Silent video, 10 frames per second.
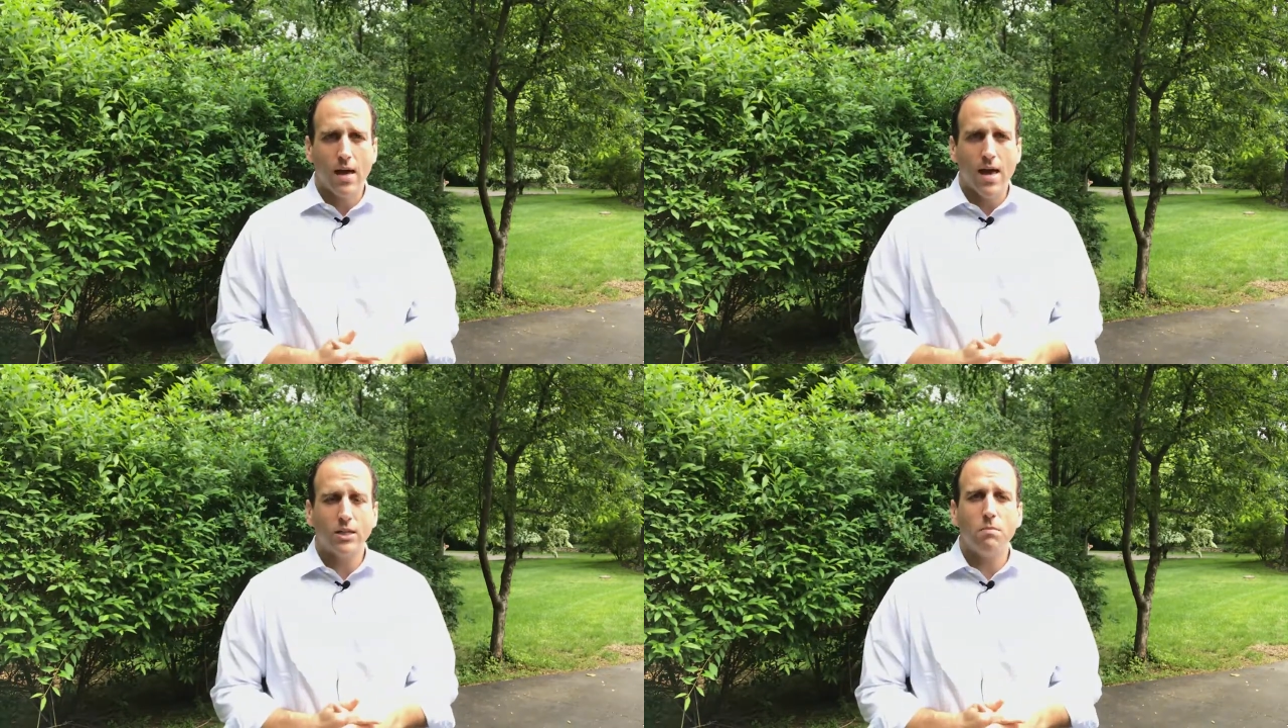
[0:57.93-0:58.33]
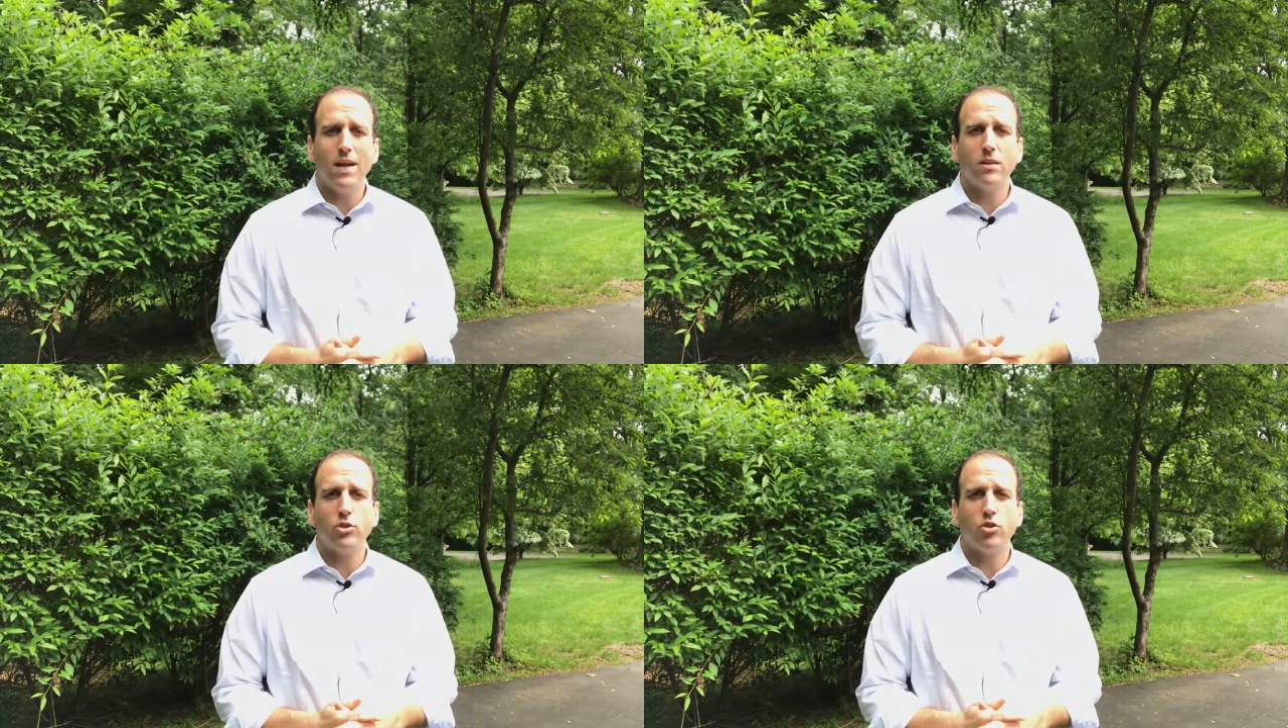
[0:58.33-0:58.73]
And it's
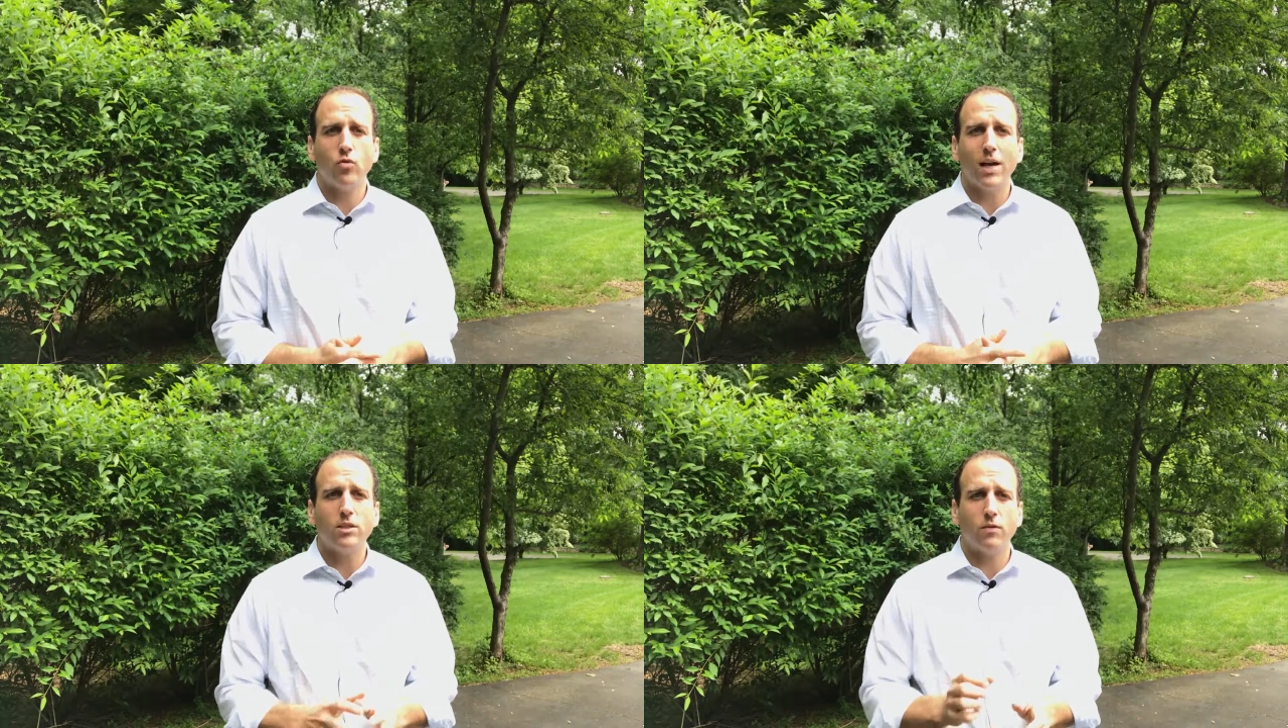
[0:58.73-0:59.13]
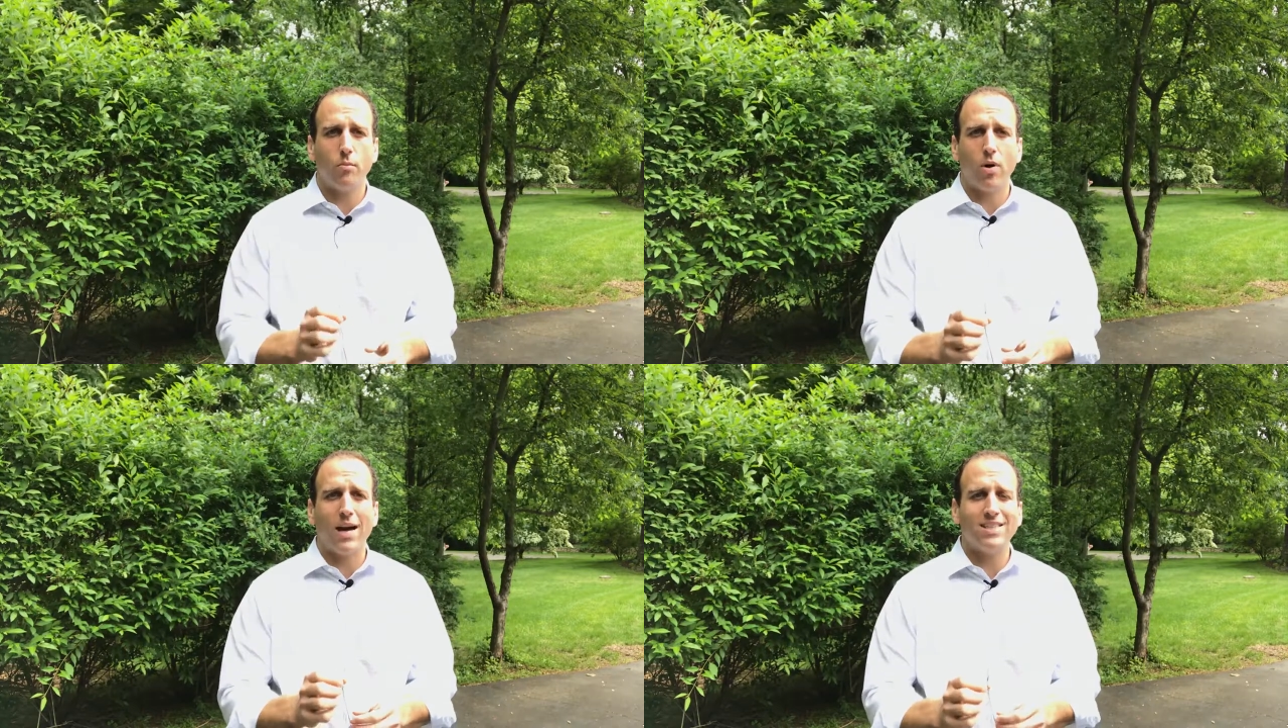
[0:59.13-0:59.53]
made the stress of the
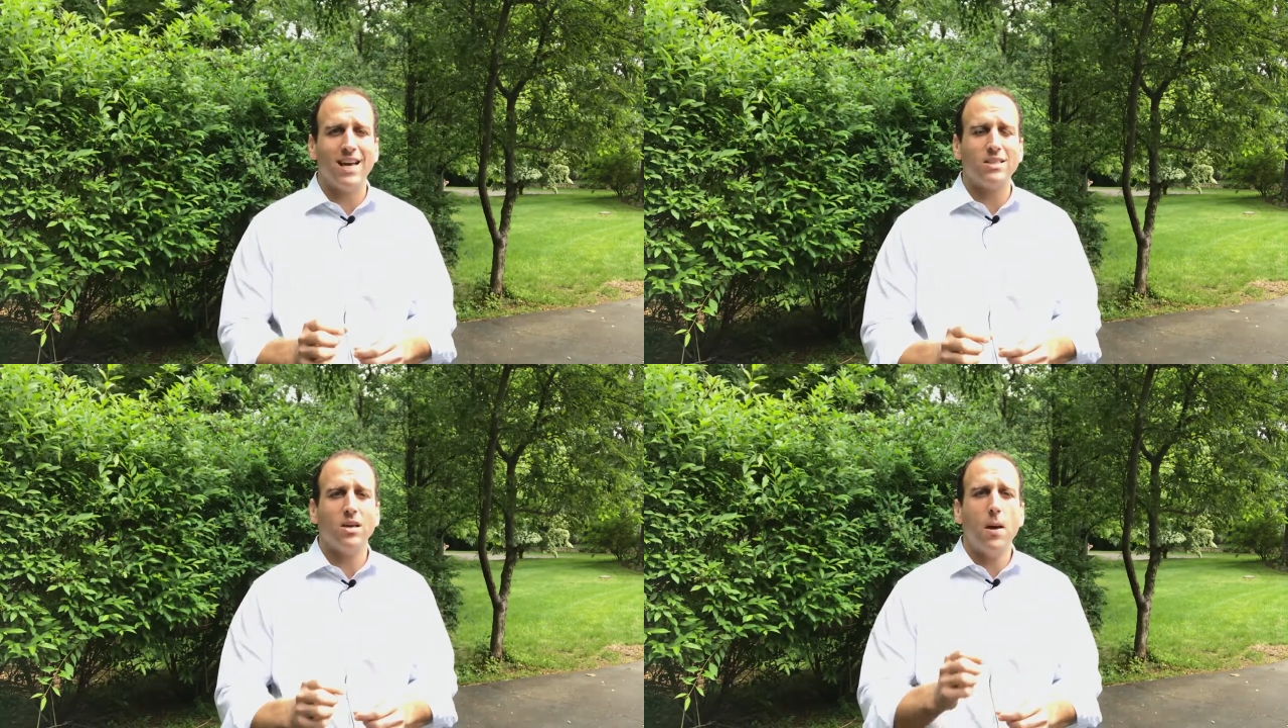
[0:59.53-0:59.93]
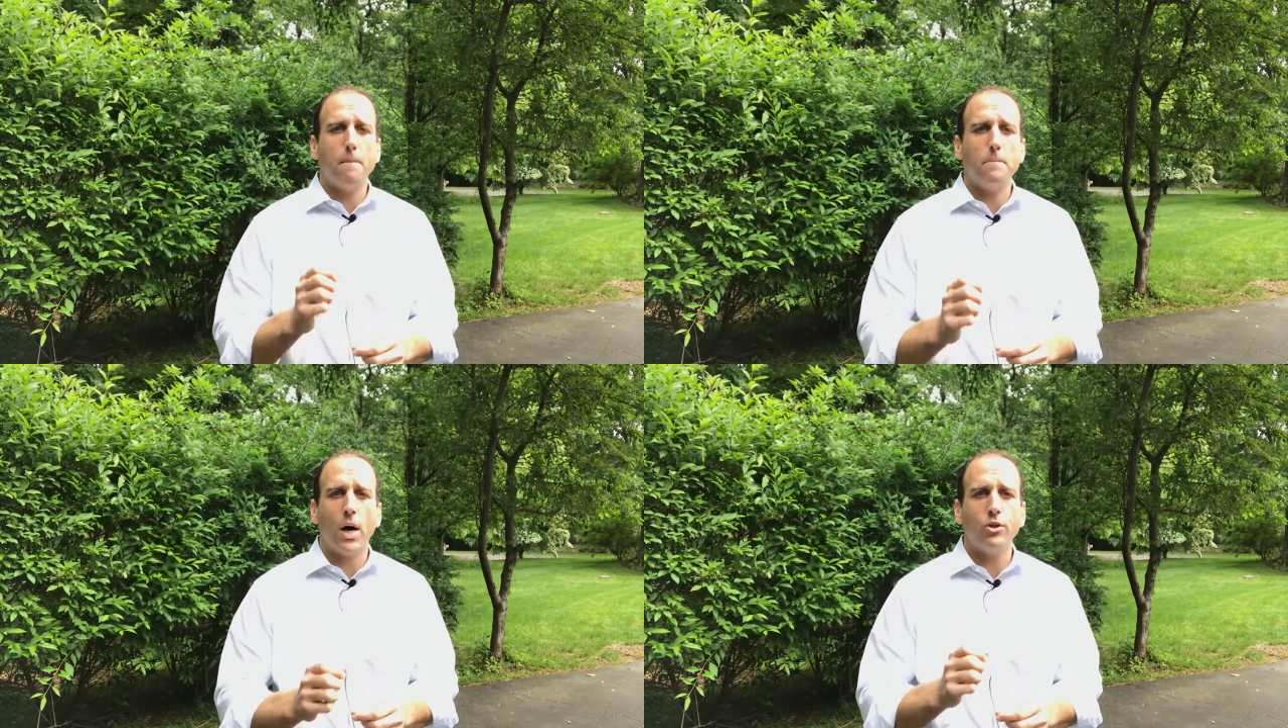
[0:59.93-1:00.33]
process
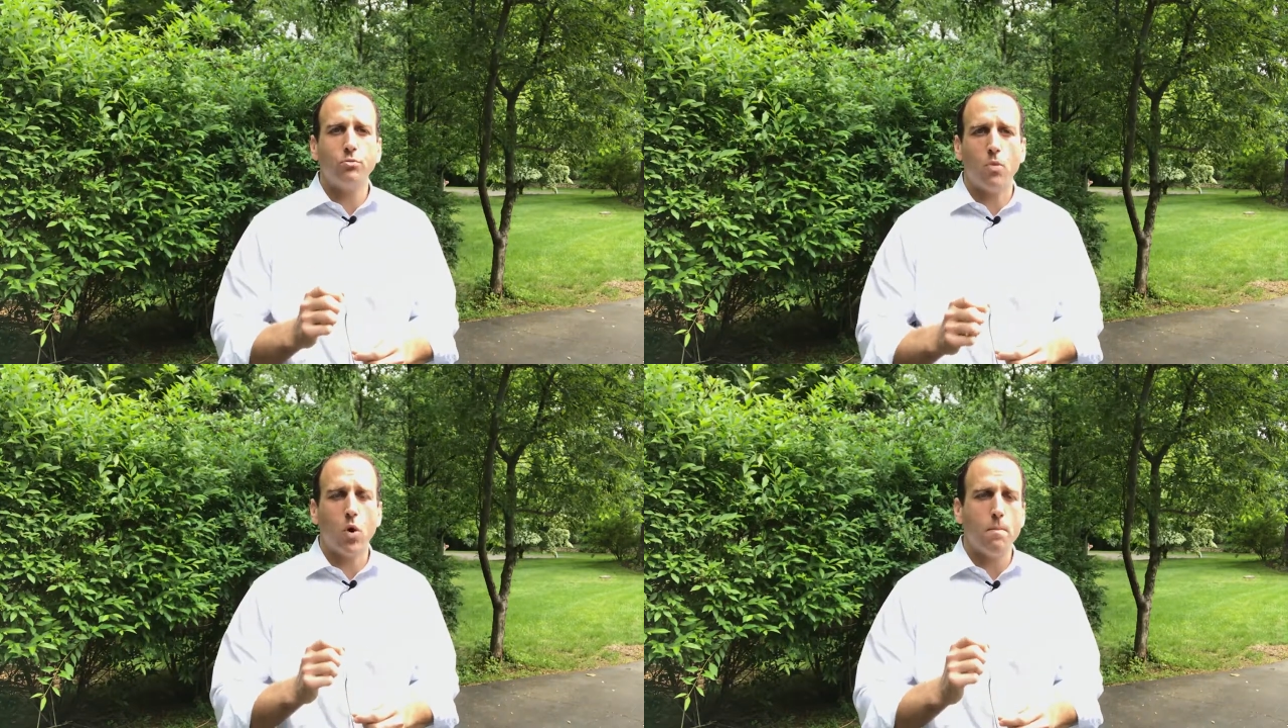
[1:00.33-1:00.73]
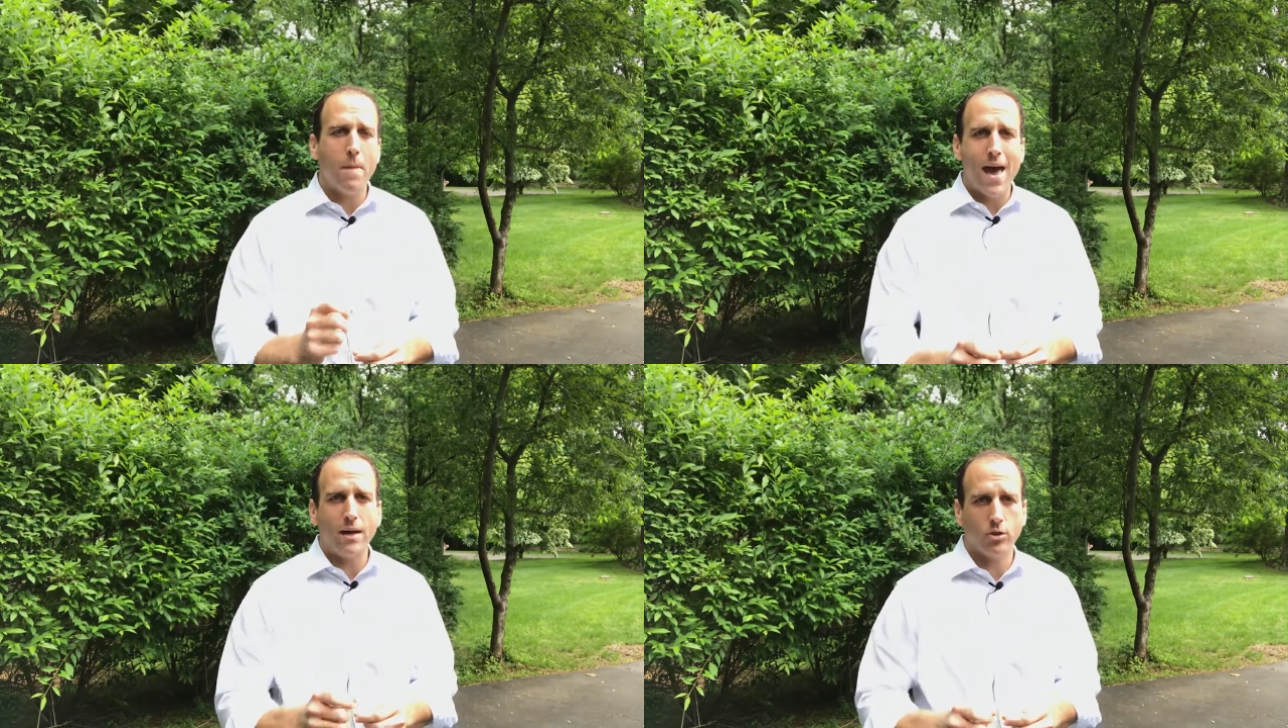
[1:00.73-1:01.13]
much more
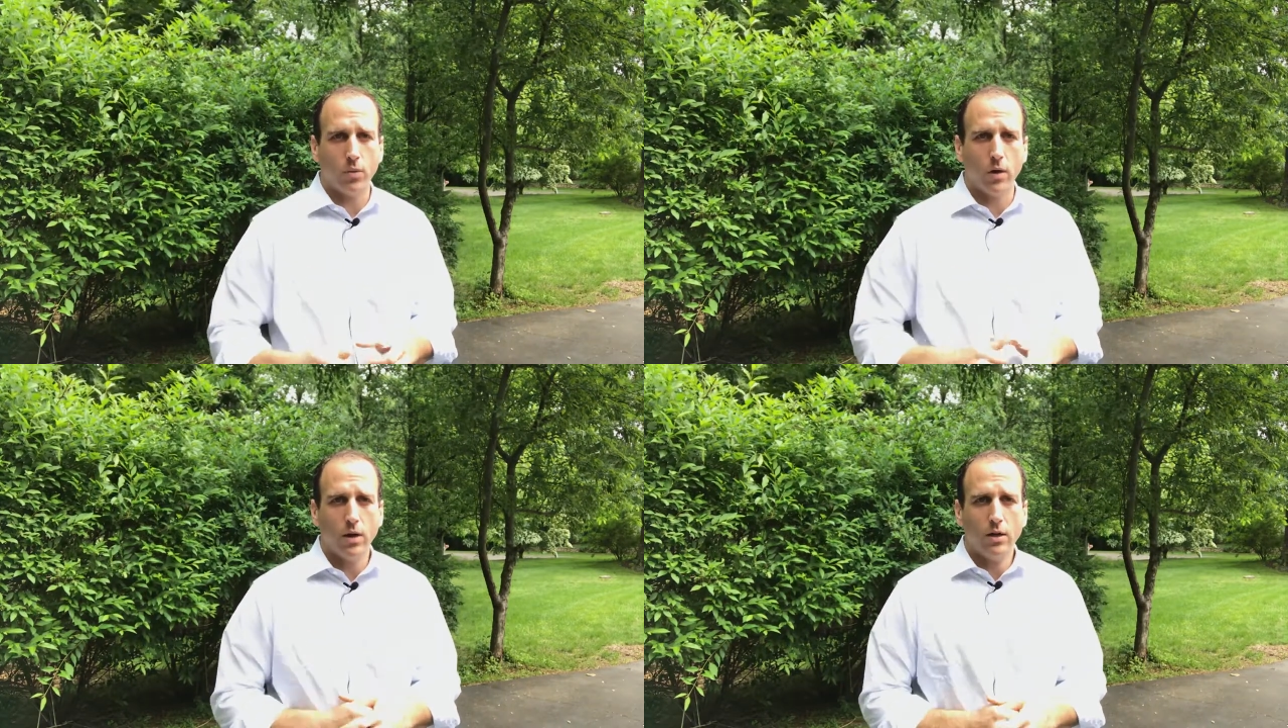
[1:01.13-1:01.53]
manageable.